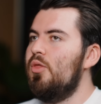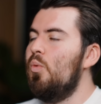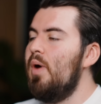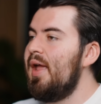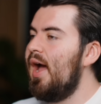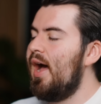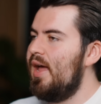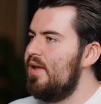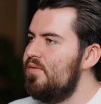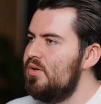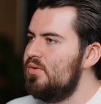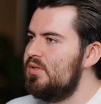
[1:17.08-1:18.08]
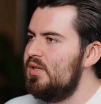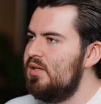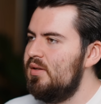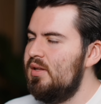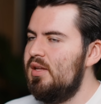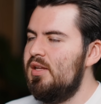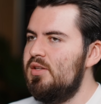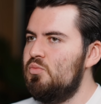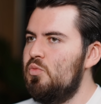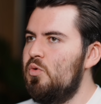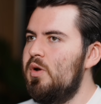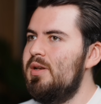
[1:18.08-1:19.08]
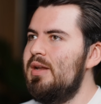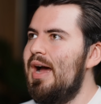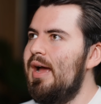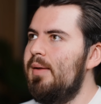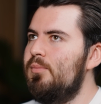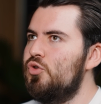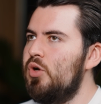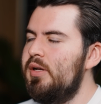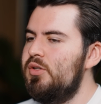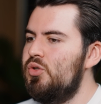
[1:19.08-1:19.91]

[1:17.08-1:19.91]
the way I have used it is when I'm trying